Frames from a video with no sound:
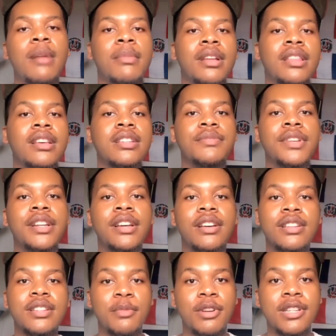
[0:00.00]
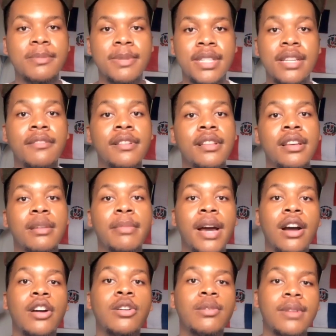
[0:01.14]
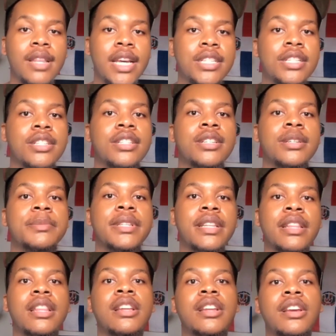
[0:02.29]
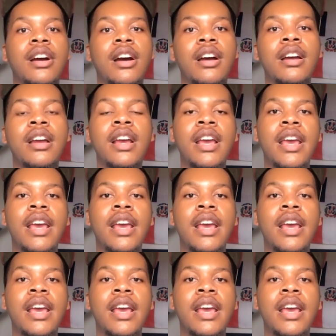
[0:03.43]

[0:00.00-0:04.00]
but this video is more specifically about relationships in the DR.